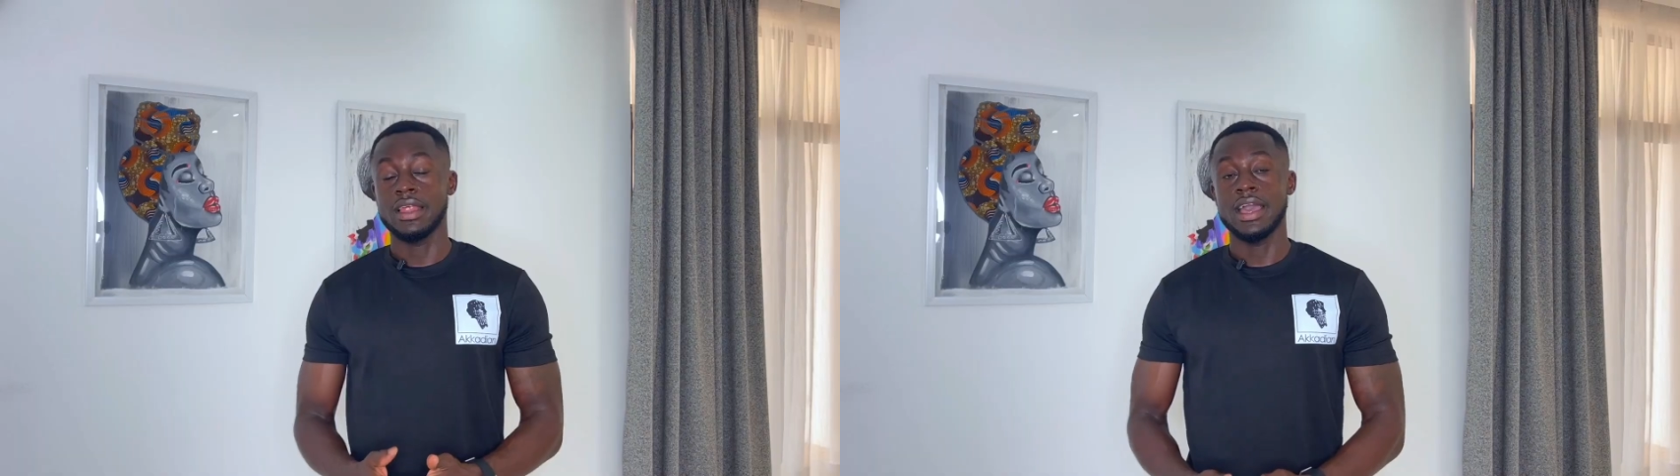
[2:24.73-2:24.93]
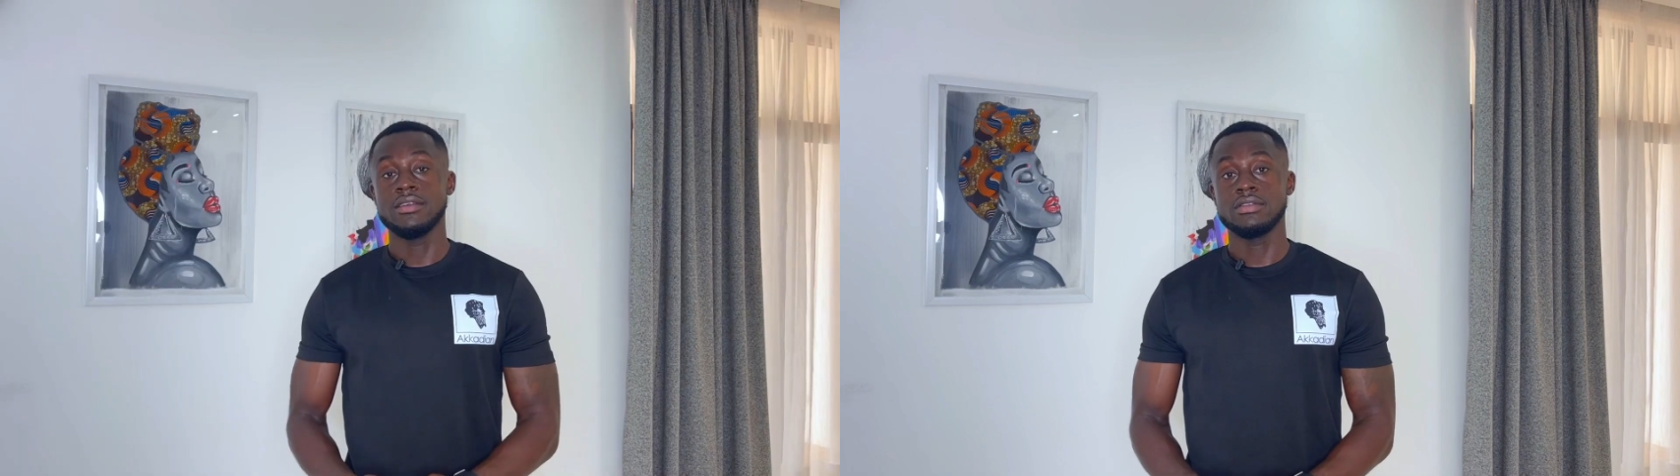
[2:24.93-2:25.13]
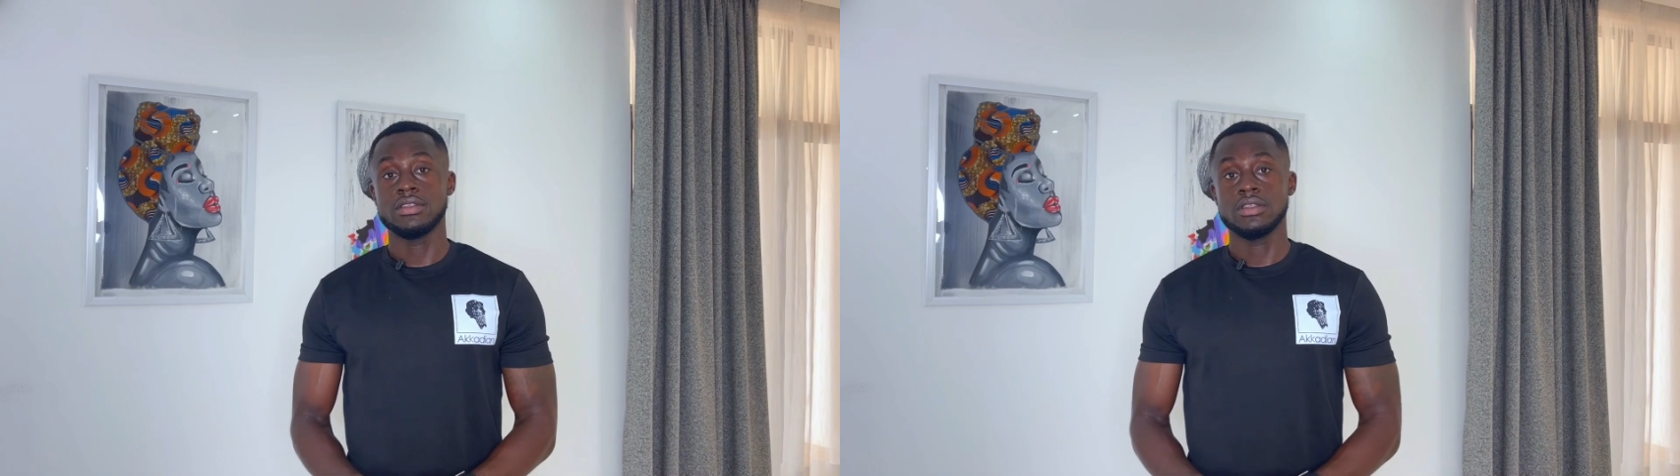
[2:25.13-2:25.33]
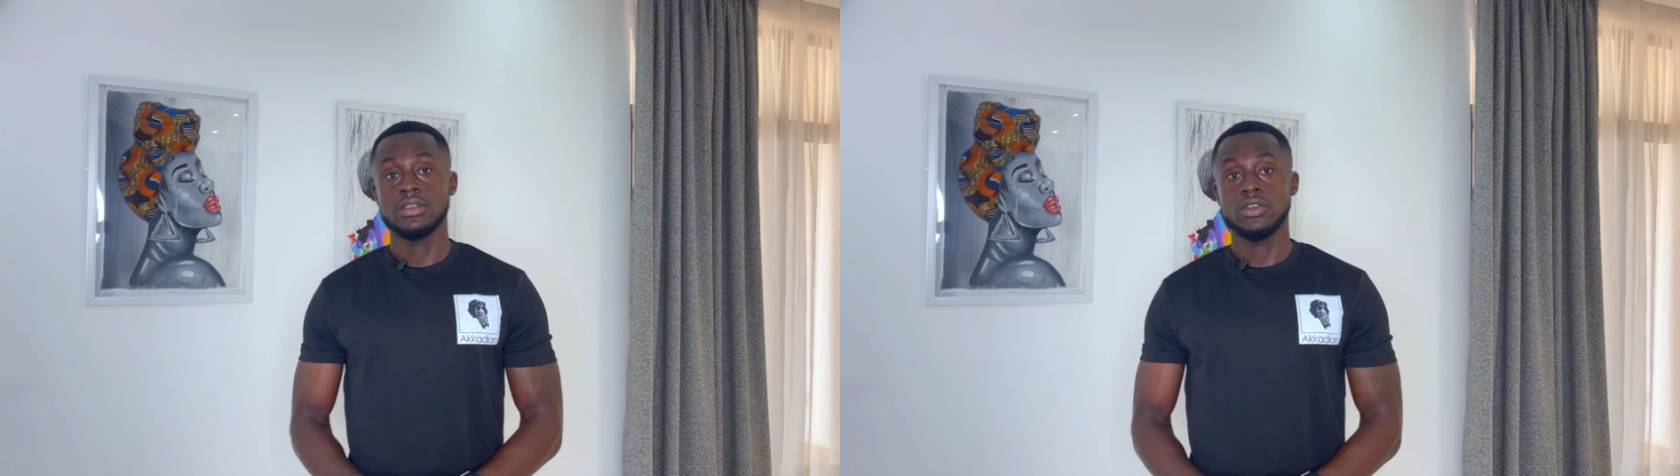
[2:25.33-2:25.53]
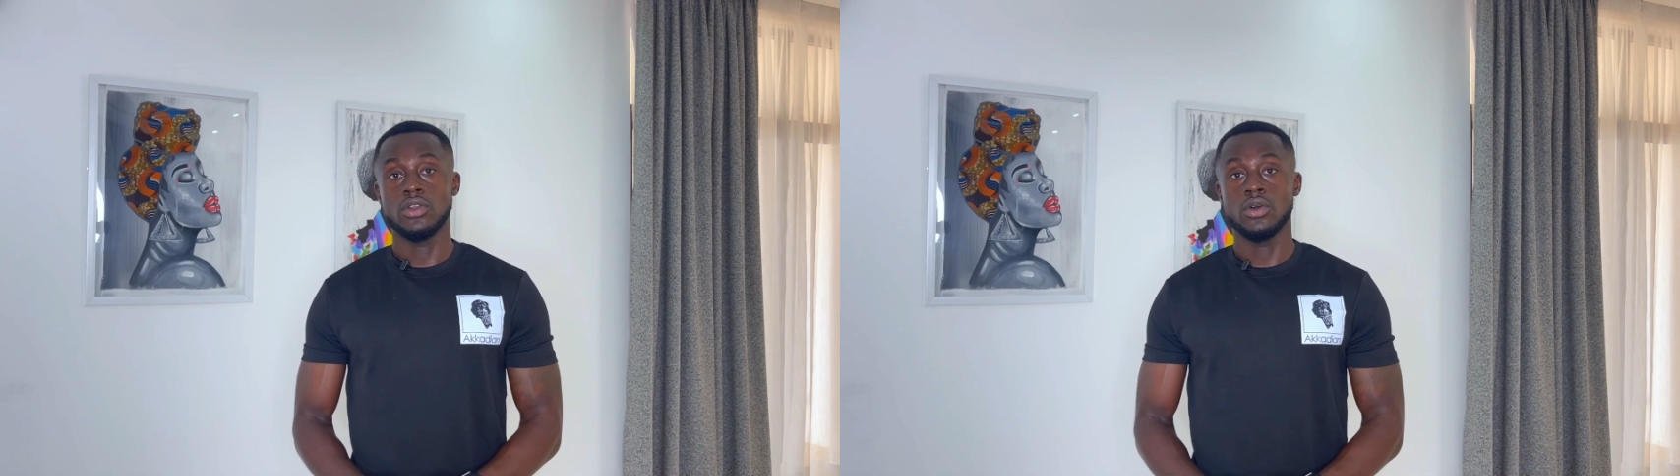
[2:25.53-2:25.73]
lives,
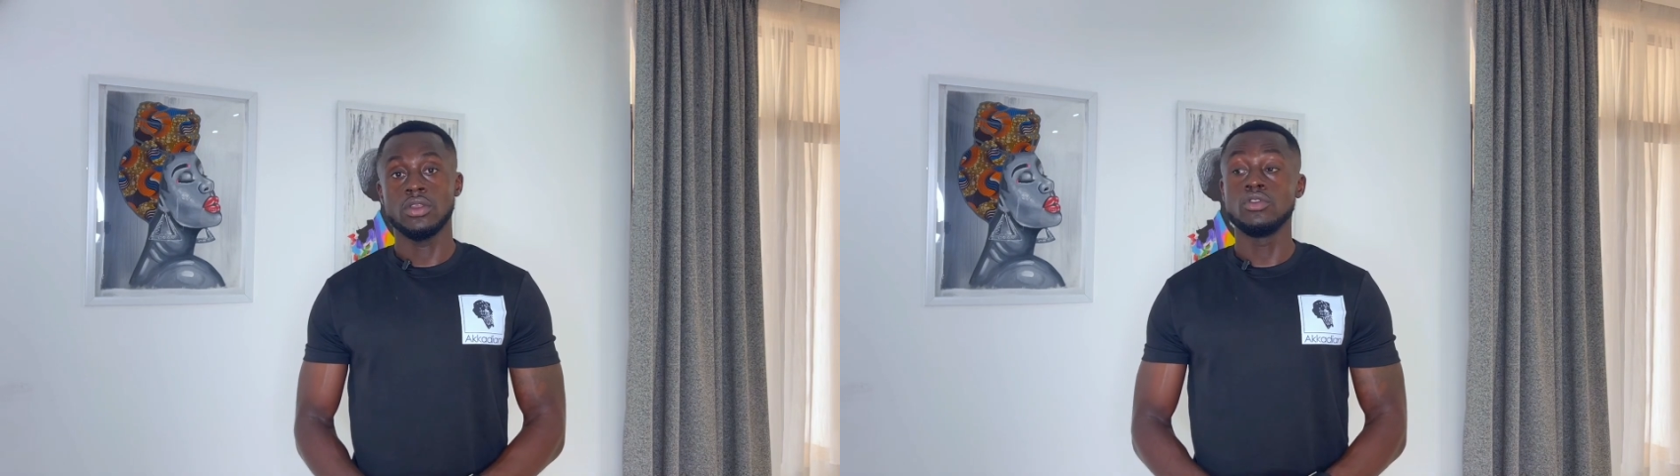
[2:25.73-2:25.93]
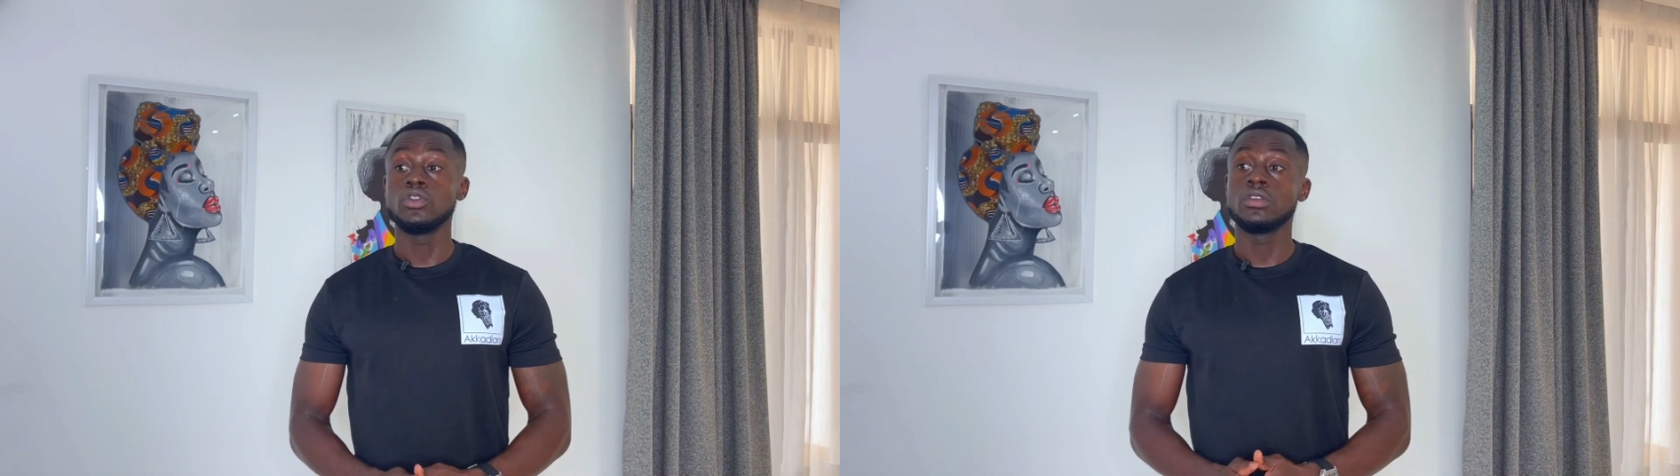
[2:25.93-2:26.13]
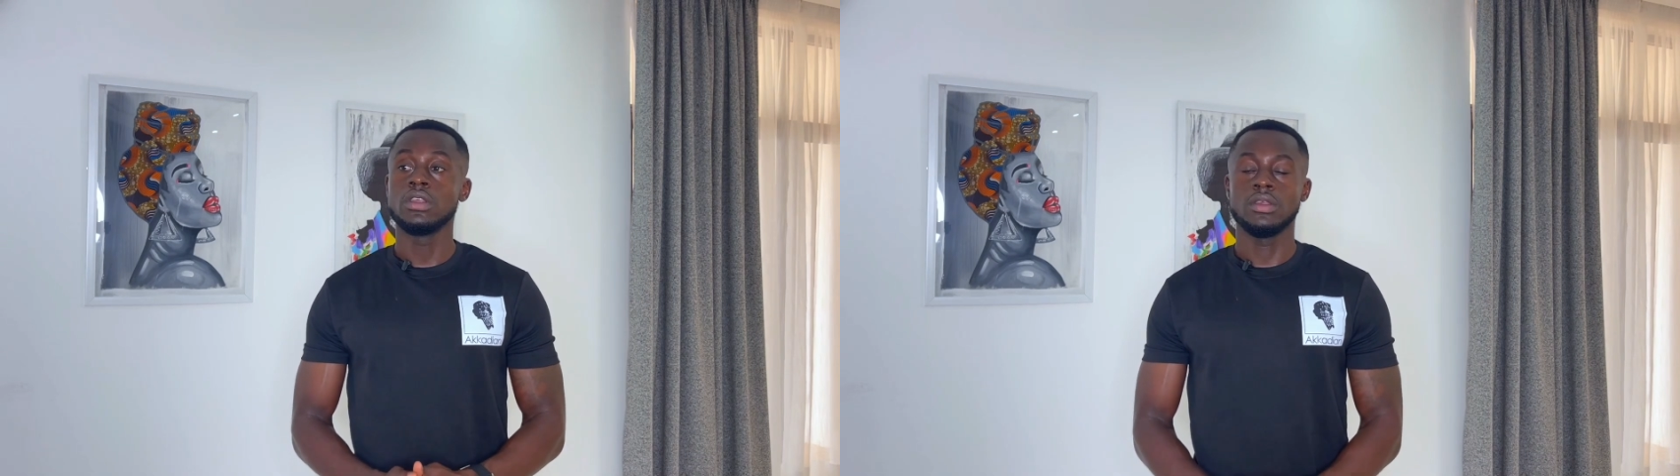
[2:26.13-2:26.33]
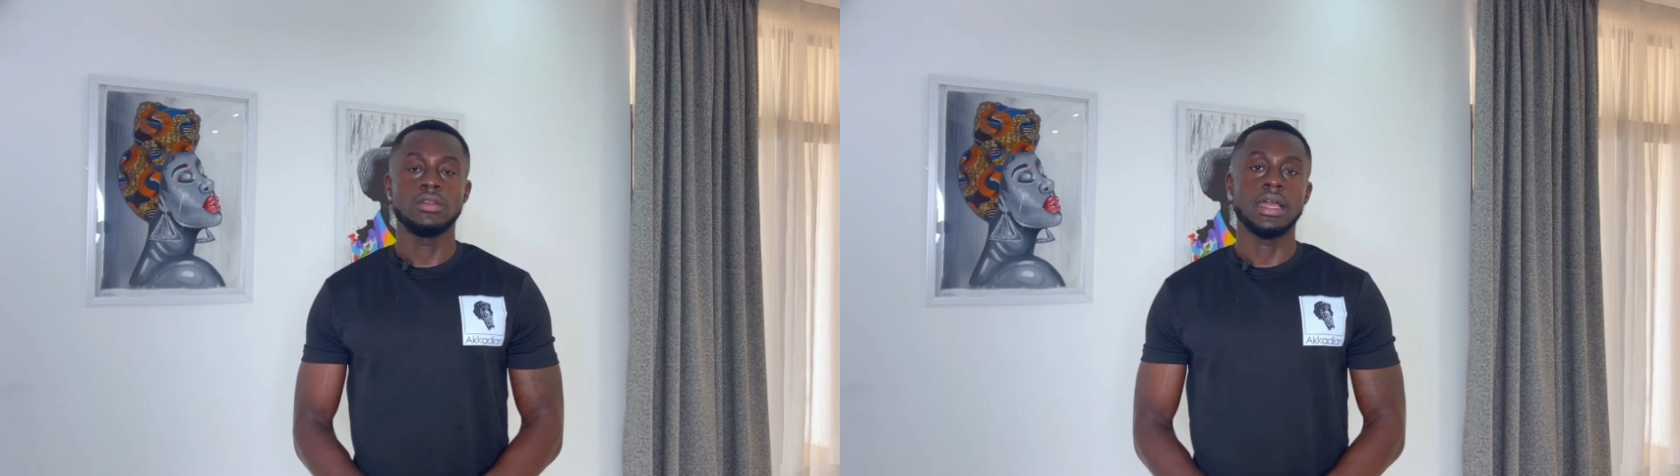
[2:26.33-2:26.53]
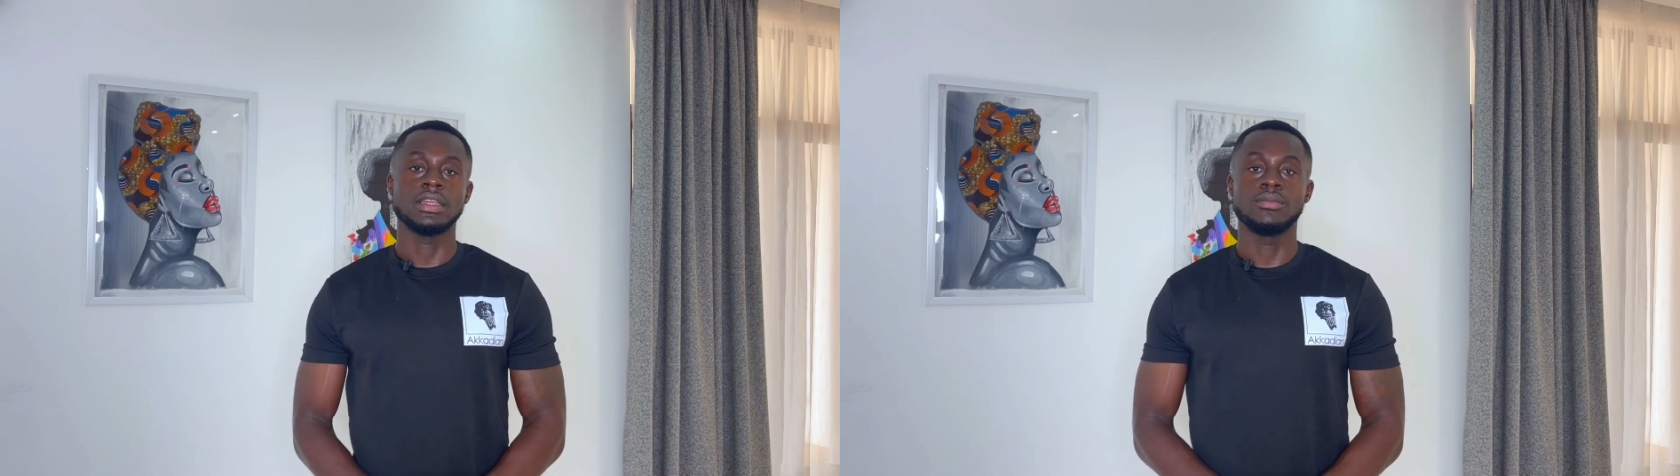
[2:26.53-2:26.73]
you know, and usually like